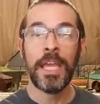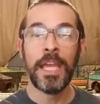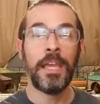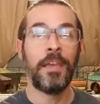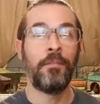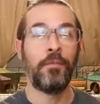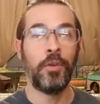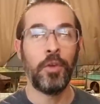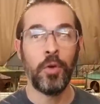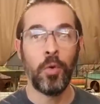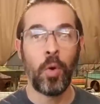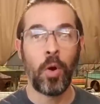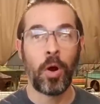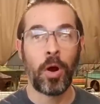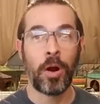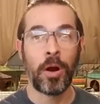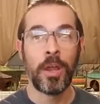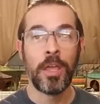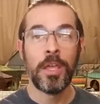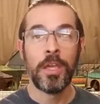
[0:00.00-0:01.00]
If you
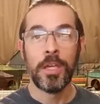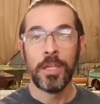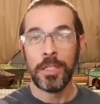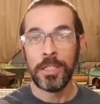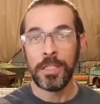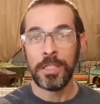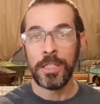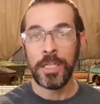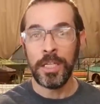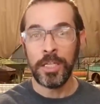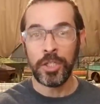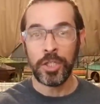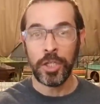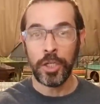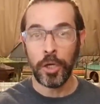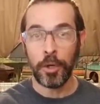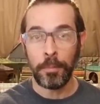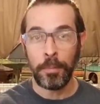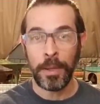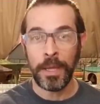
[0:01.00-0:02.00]
are teaching
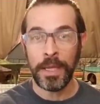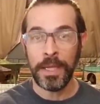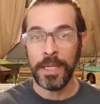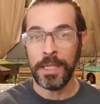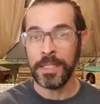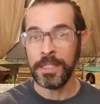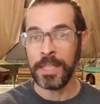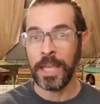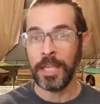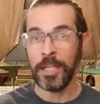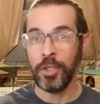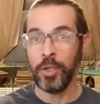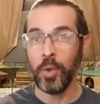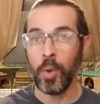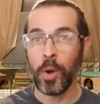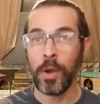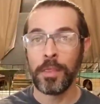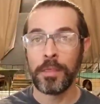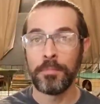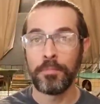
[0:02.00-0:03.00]
your piggies that
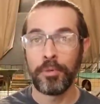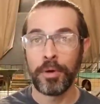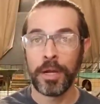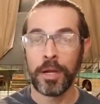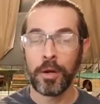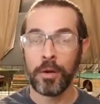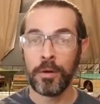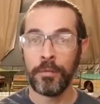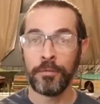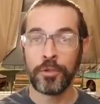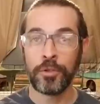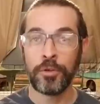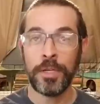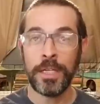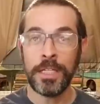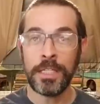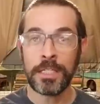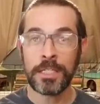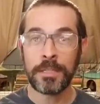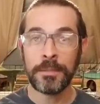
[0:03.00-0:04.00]
you are the bringer
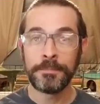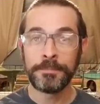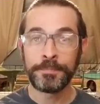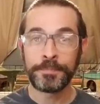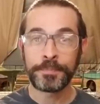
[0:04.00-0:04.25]
treats